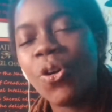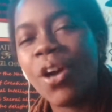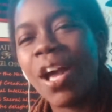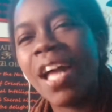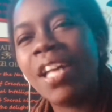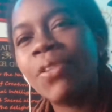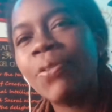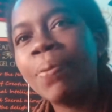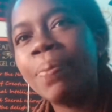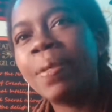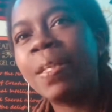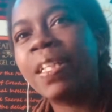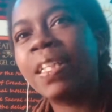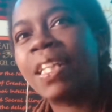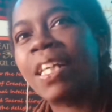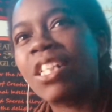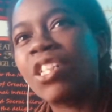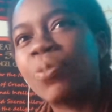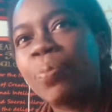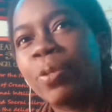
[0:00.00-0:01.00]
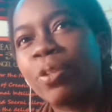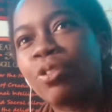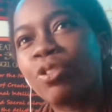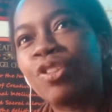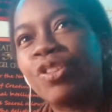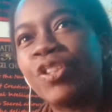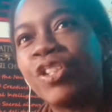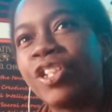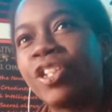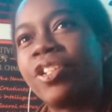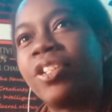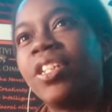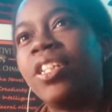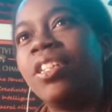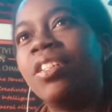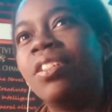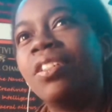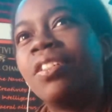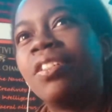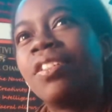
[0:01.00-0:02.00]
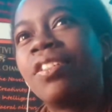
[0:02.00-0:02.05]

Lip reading: As we begin our spiritual journey,